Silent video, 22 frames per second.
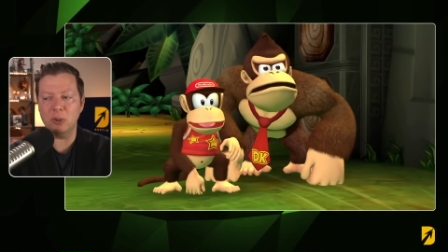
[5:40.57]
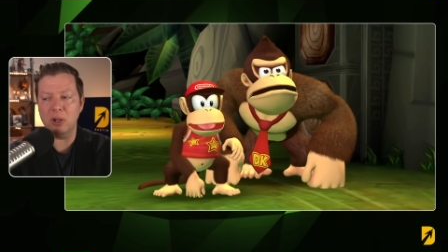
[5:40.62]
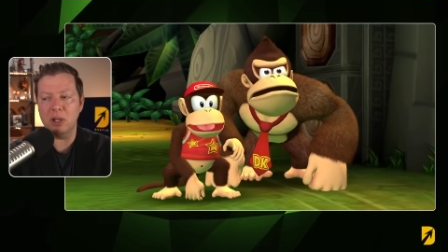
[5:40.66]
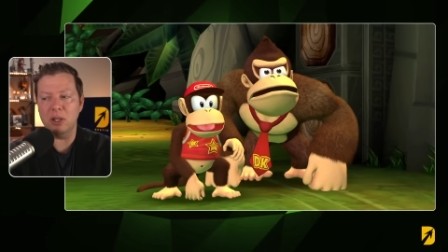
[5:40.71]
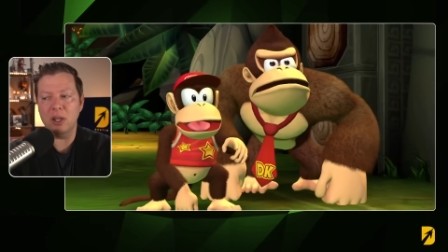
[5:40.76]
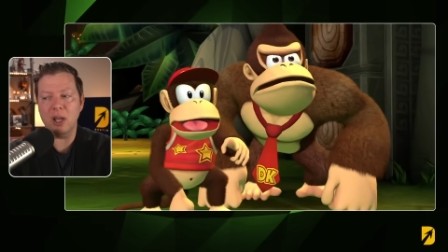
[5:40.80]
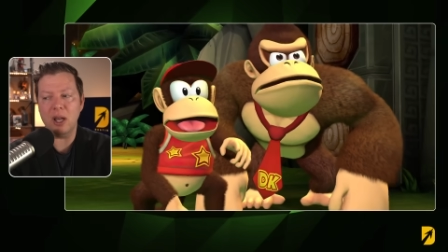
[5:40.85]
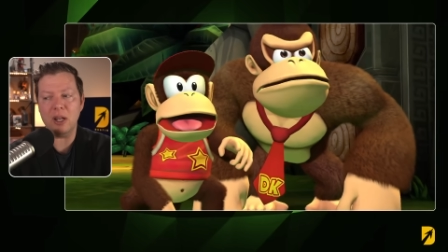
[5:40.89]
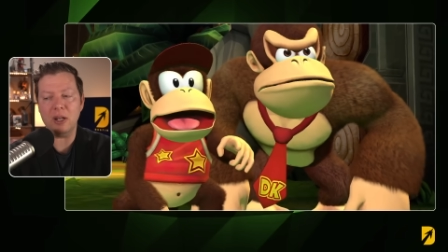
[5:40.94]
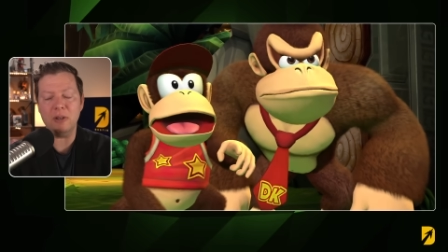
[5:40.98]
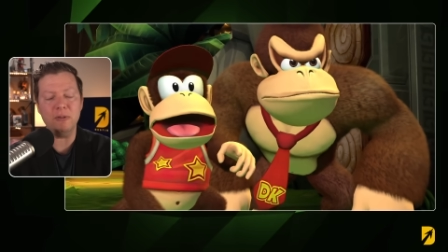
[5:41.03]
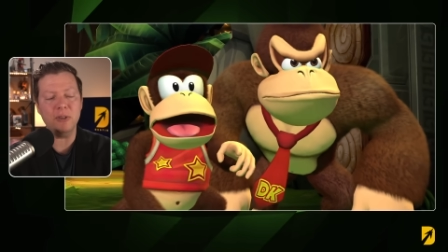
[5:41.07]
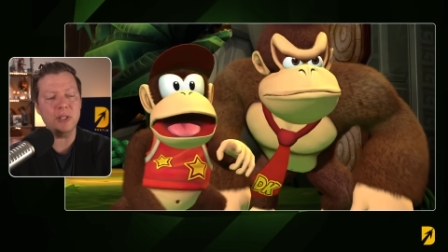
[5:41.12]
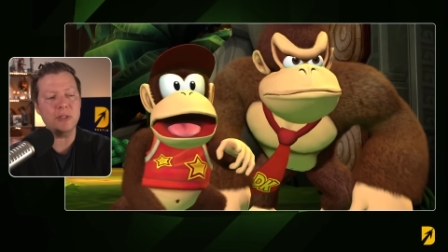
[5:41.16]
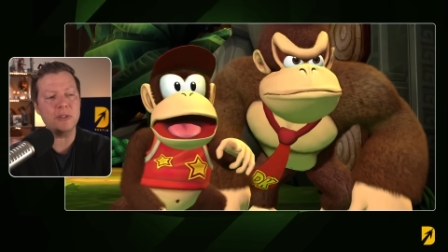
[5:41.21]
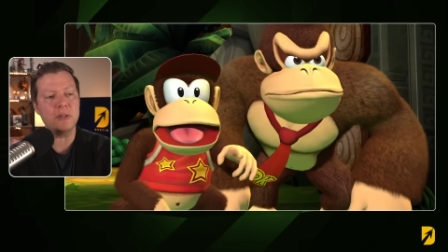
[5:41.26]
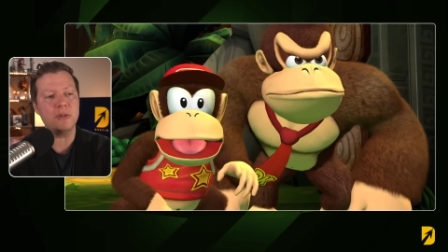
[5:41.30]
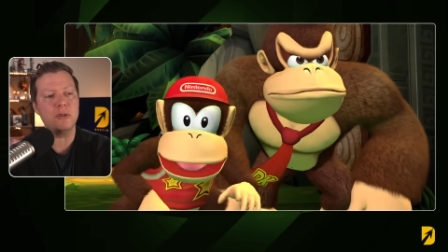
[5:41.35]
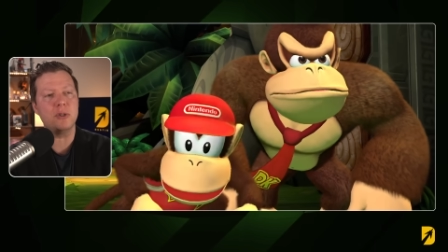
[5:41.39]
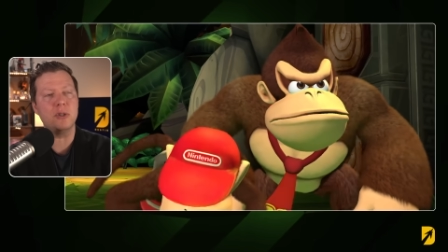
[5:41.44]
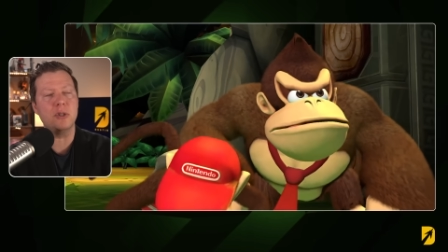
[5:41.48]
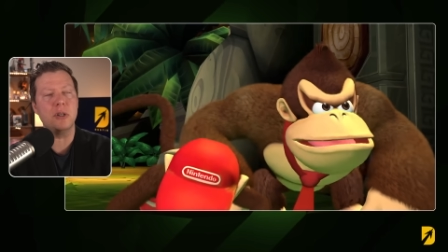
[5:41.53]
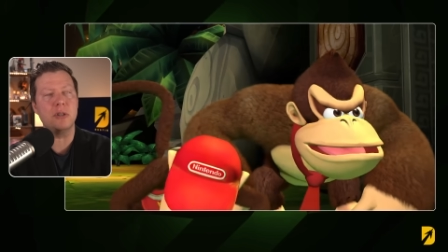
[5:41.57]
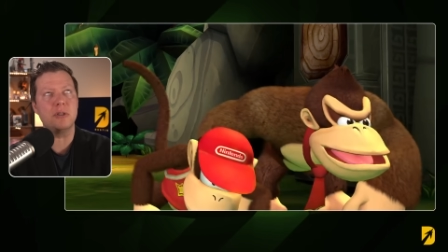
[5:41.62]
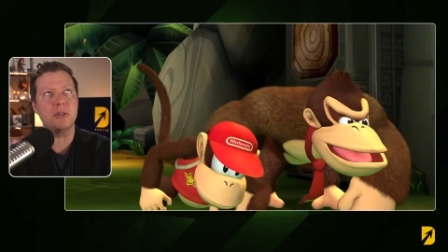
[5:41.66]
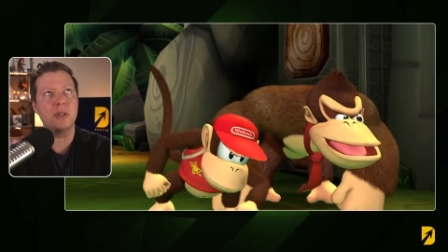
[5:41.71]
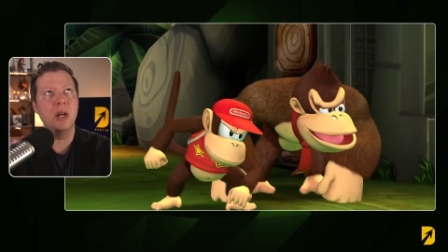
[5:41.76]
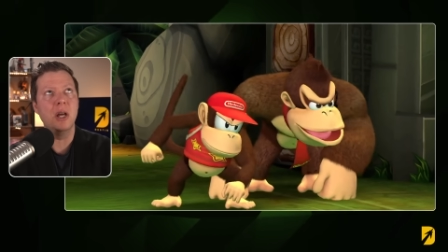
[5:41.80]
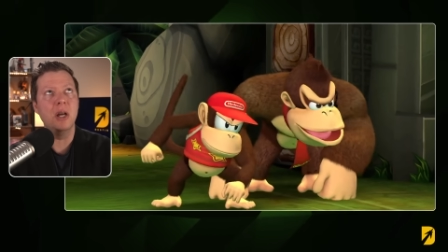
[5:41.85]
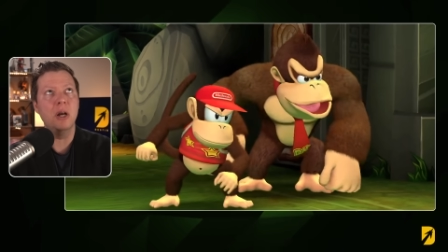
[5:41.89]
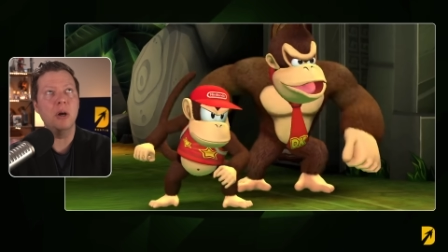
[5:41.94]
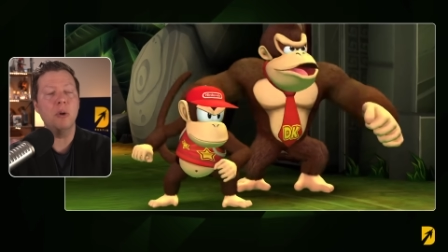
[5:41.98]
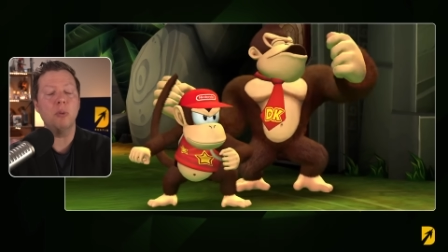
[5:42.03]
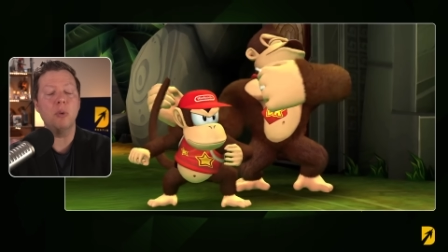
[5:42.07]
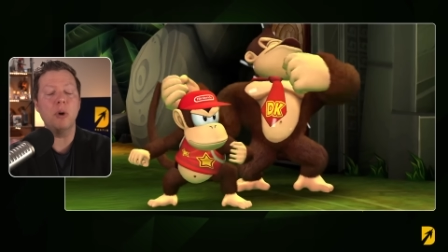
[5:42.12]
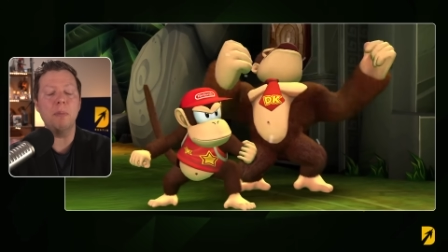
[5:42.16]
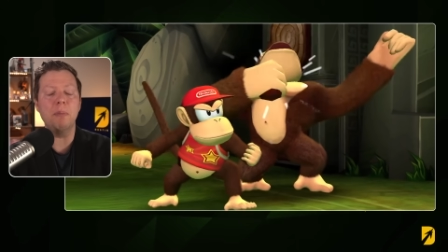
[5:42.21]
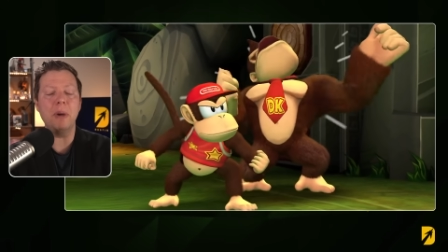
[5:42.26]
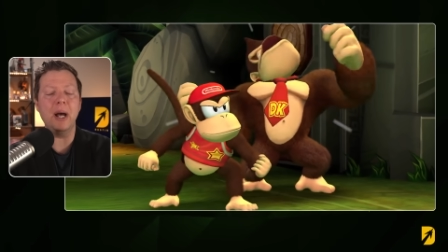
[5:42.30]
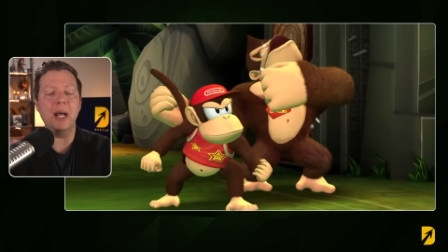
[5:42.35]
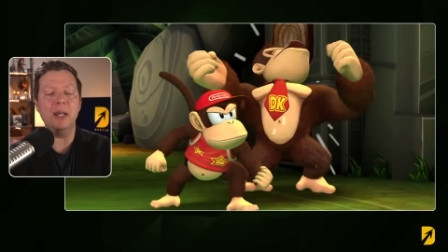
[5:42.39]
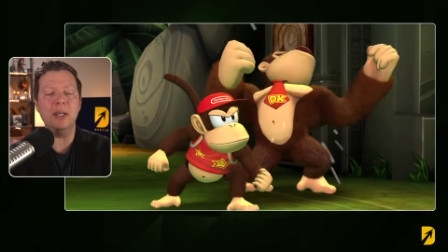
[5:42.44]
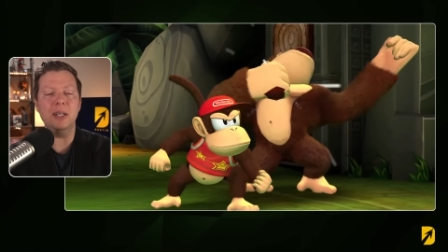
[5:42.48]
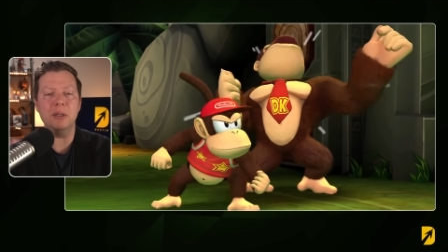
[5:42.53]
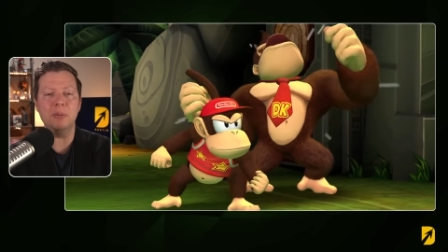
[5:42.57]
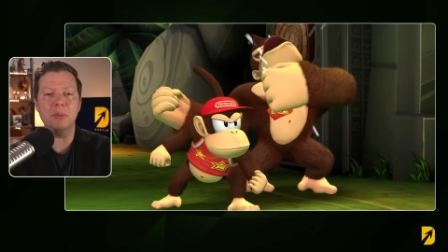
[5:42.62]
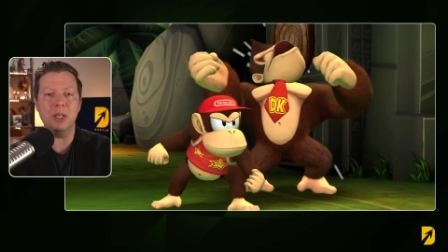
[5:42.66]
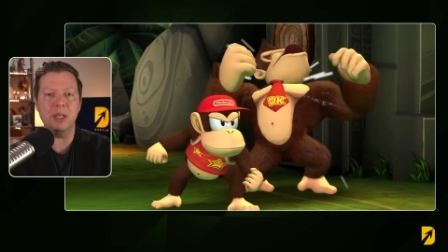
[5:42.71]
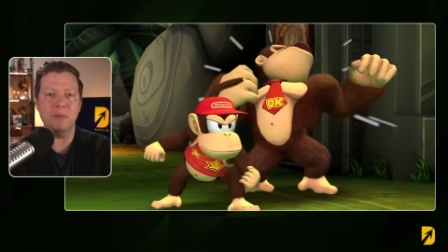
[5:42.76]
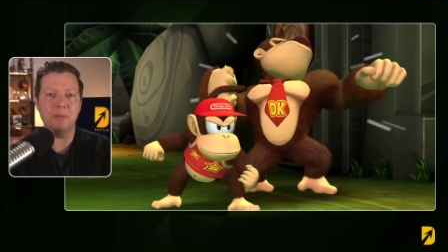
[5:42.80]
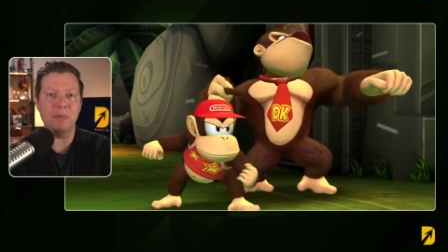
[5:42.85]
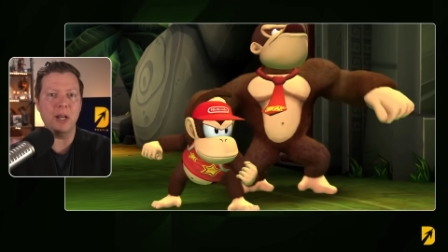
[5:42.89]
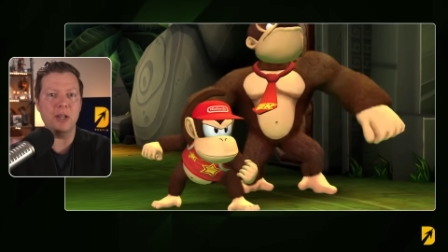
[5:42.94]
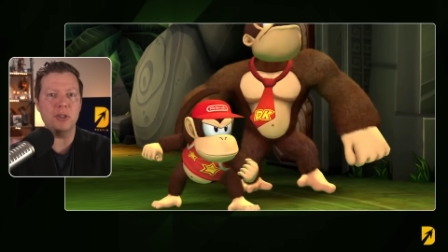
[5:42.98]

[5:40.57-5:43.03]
a lot of this is just reminding me of my